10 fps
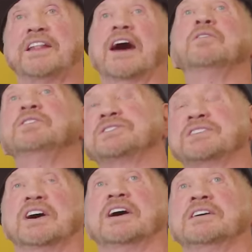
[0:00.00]
that was
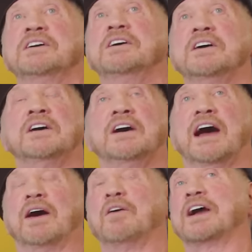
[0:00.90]
uh,
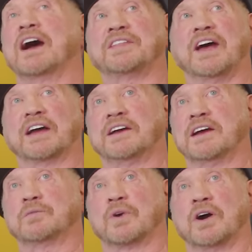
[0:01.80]
how I got that
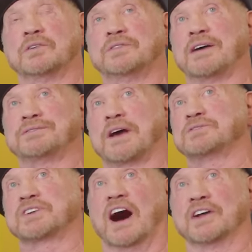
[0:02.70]
gig, bro, that, that
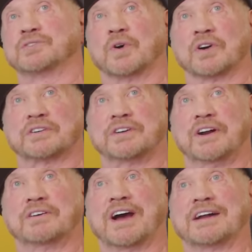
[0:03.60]
was God's work. You
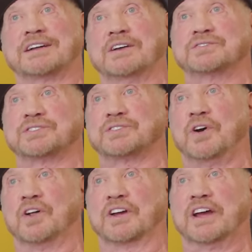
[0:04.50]
know, God gives us
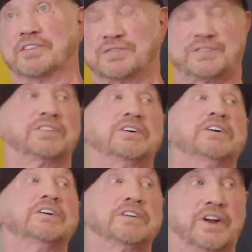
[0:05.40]
all a gift.
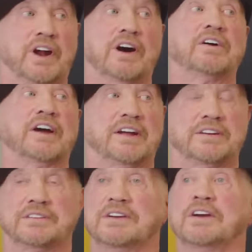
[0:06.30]
Yeah. You know,
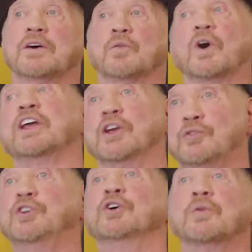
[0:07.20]
and what do you
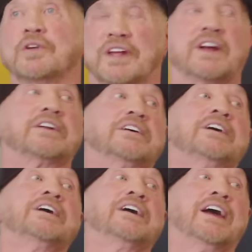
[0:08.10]
do with it?
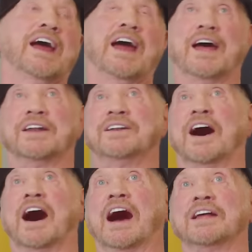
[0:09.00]
And
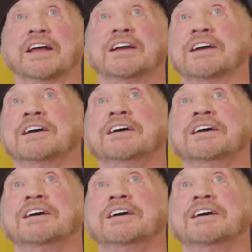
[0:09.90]
uh, I think